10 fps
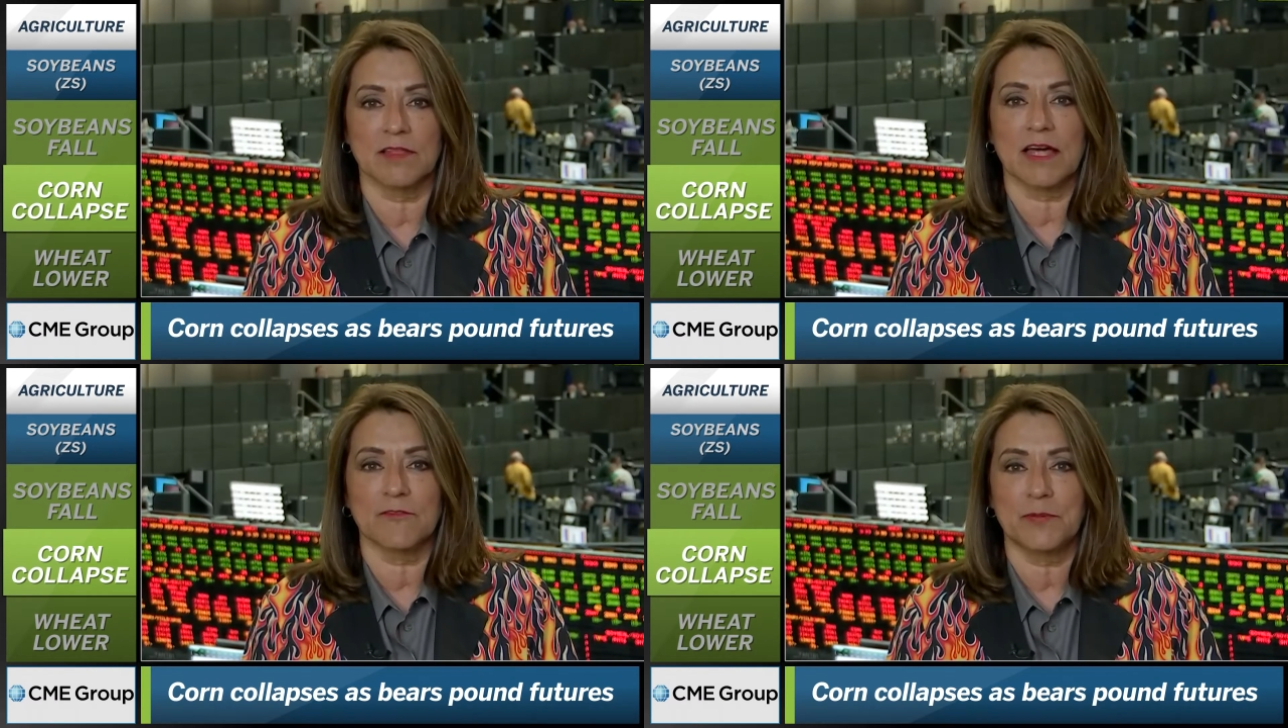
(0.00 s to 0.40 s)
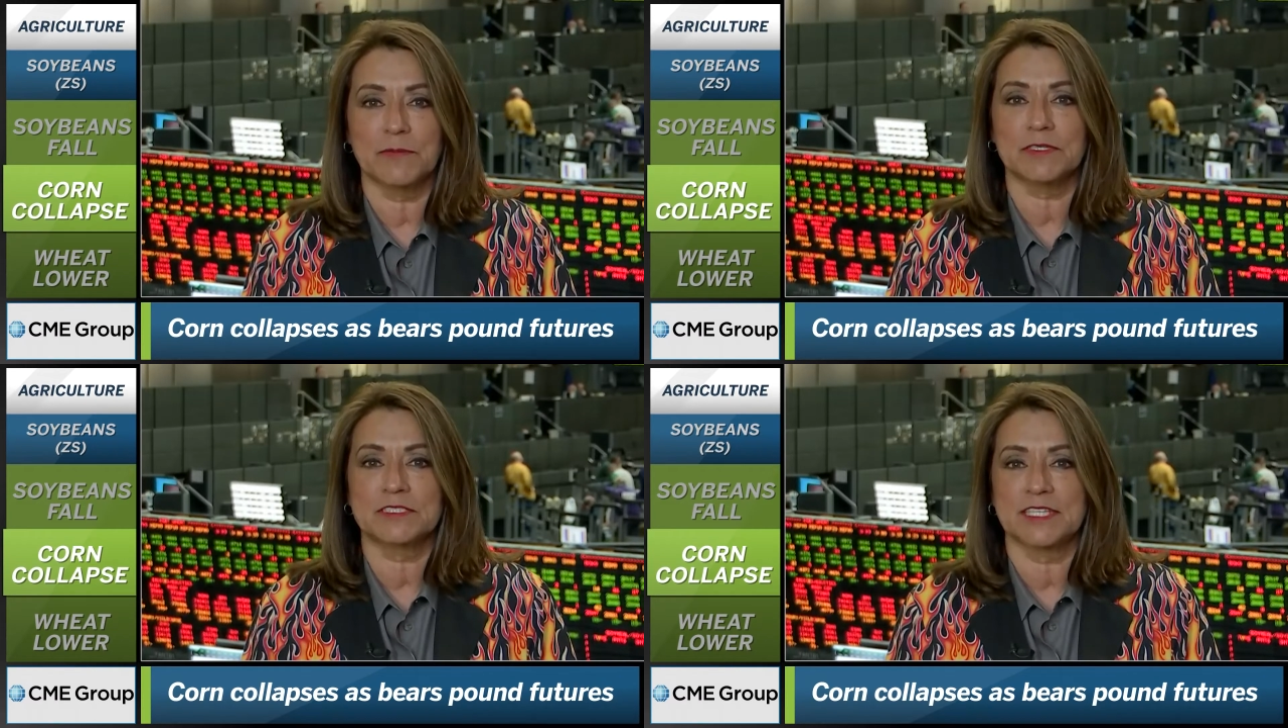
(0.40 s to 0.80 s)
lot of
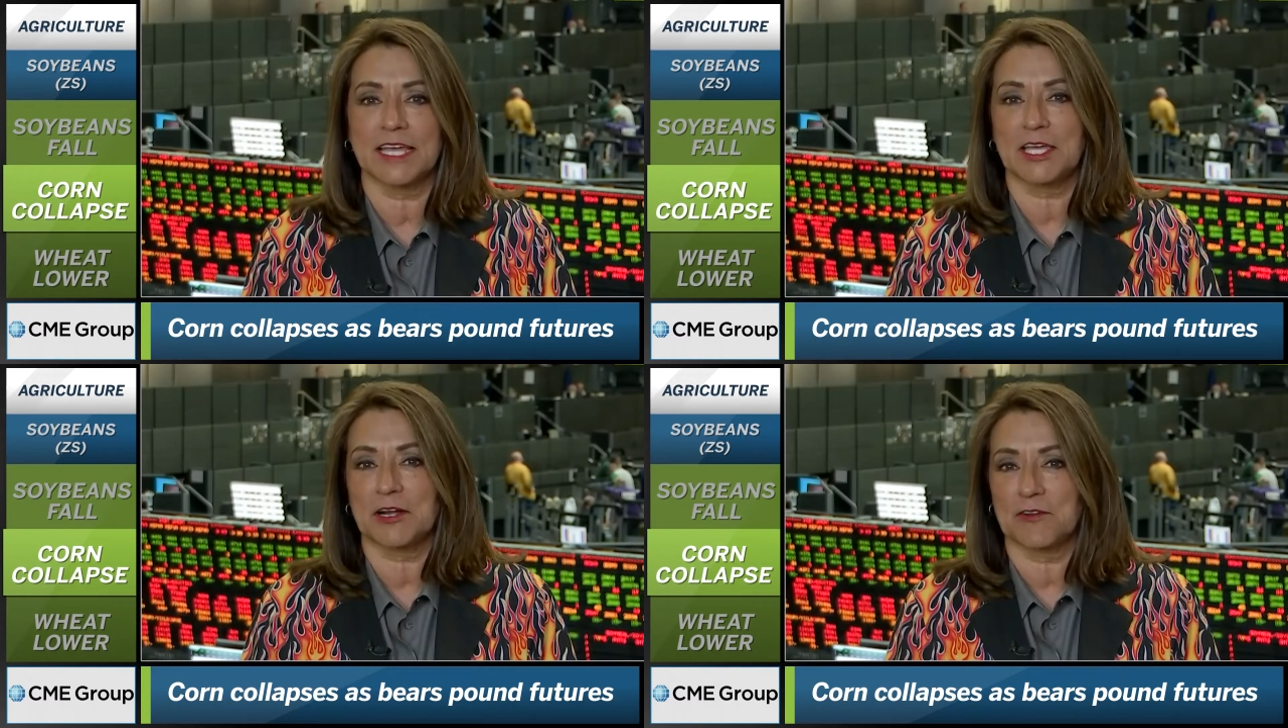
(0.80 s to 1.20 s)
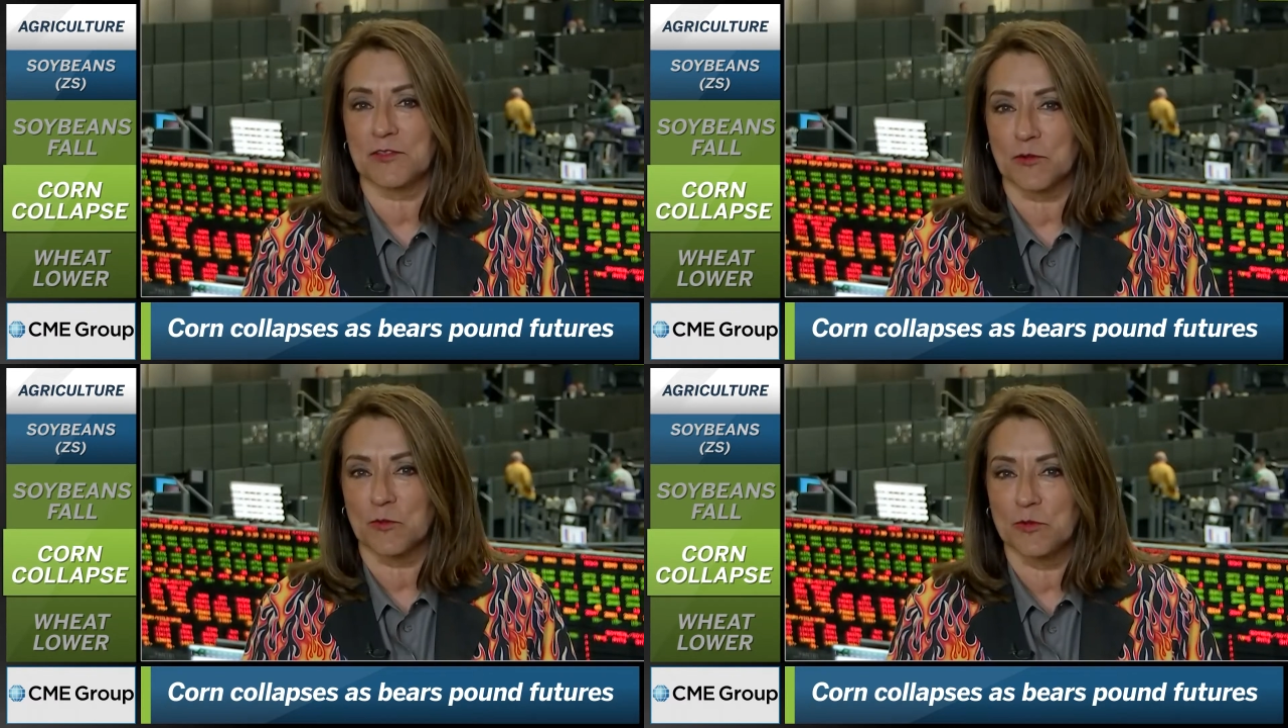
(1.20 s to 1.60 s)
people taking care
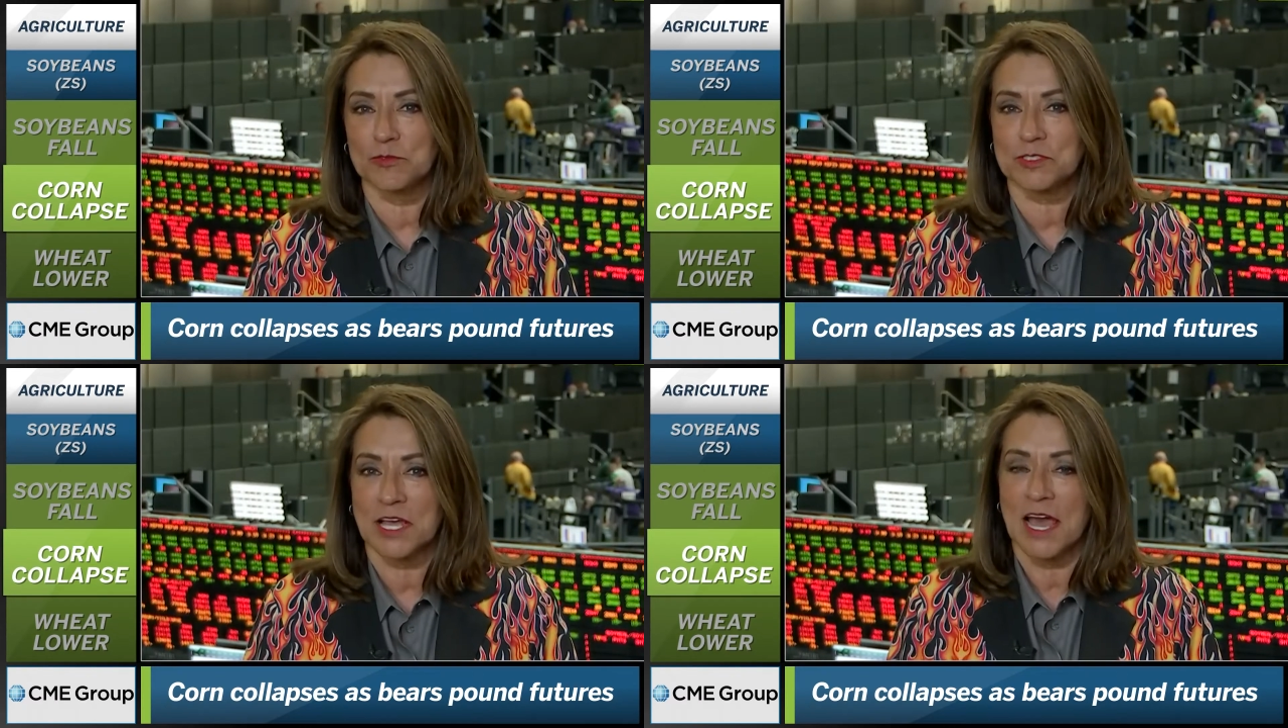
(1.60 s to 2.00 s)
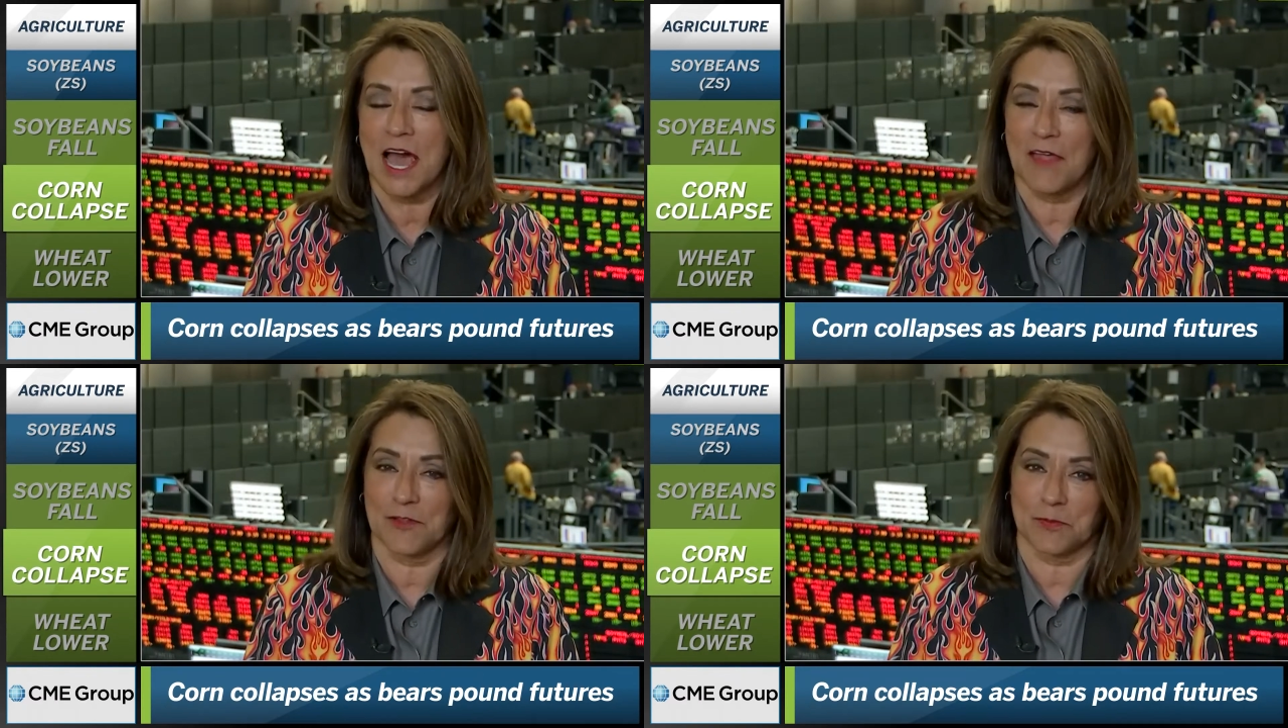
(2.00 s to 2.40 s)
of their wounds
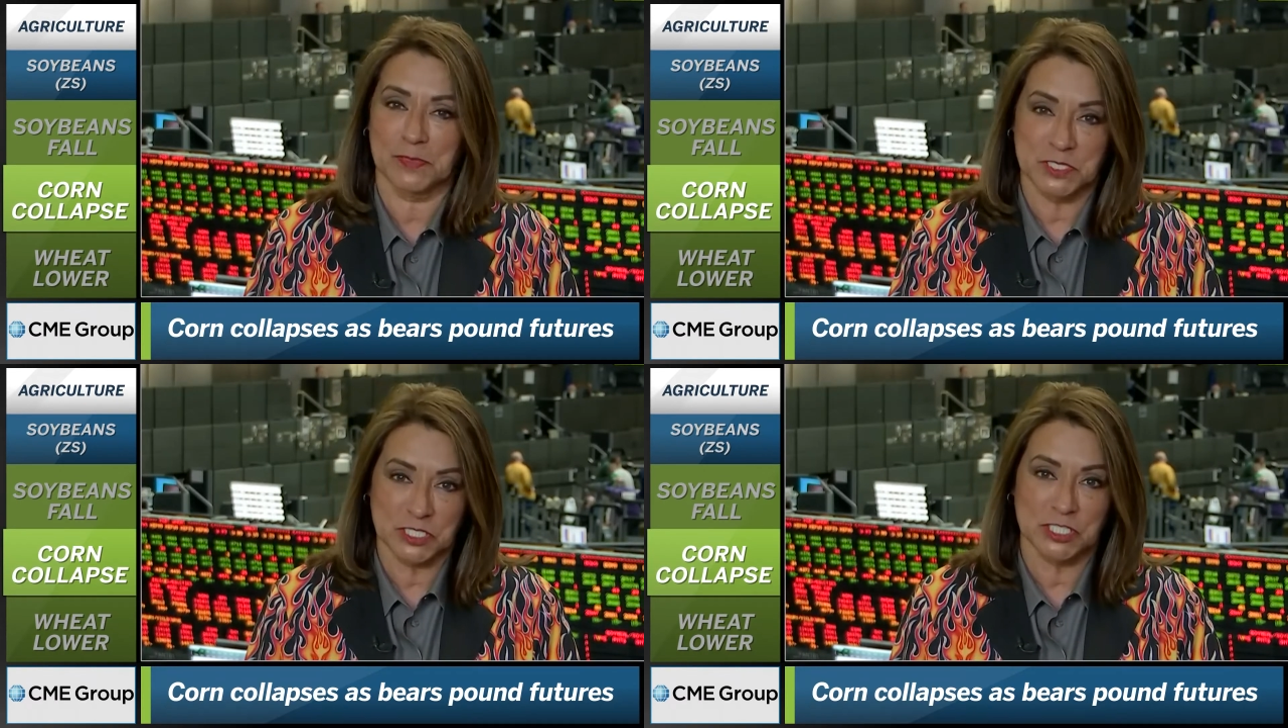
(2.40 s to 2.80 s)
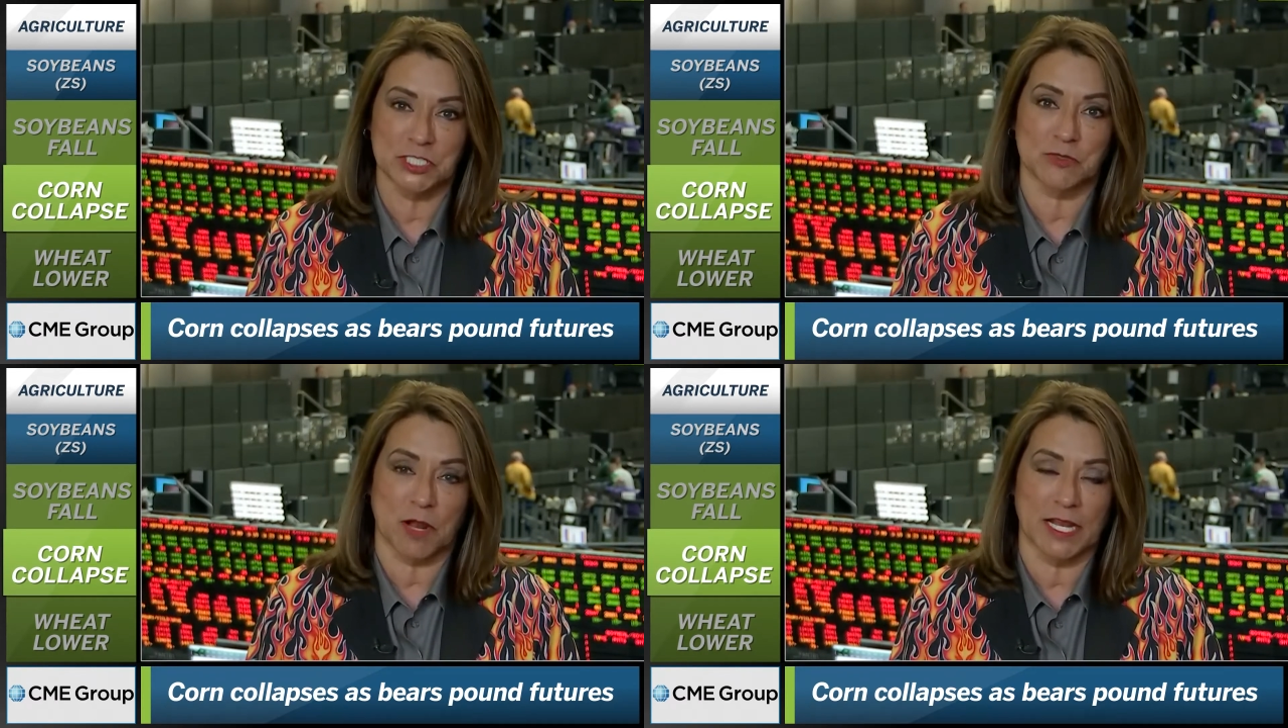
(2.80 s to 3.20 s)
on their
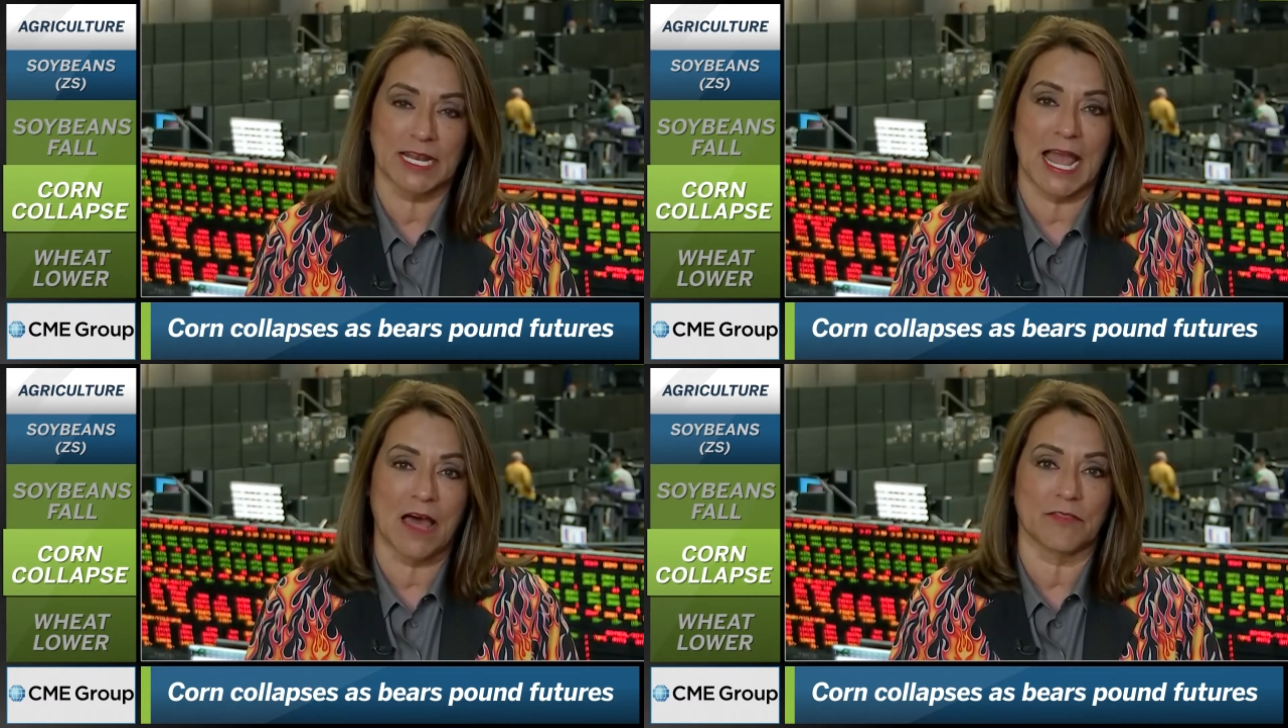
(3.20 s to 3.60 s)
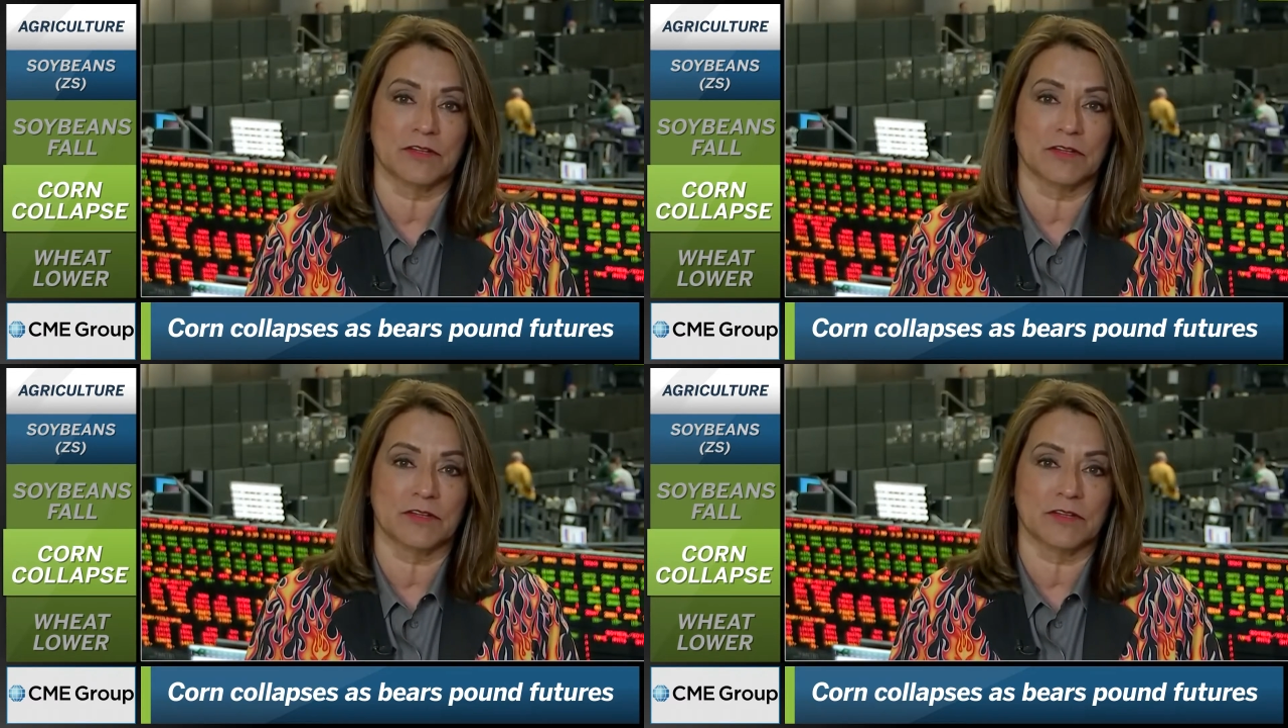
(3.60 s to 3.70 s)
positions right now.